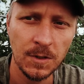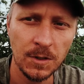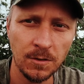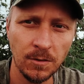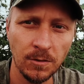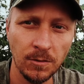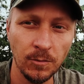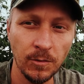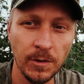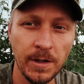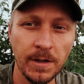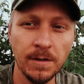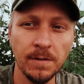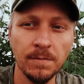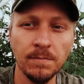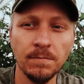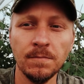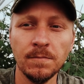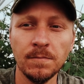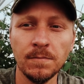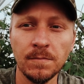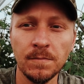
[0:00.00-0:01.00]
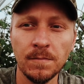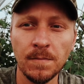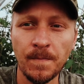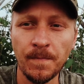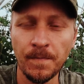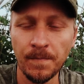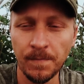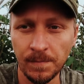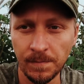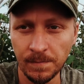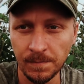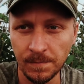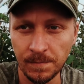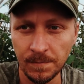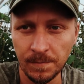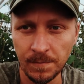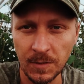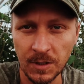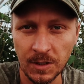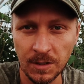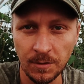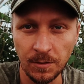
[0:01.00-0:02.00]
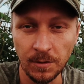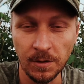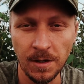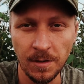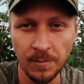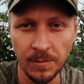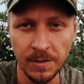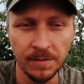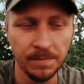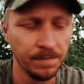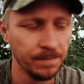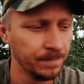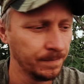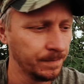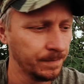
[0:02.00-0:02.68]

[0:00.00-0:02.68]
So the rain still coming.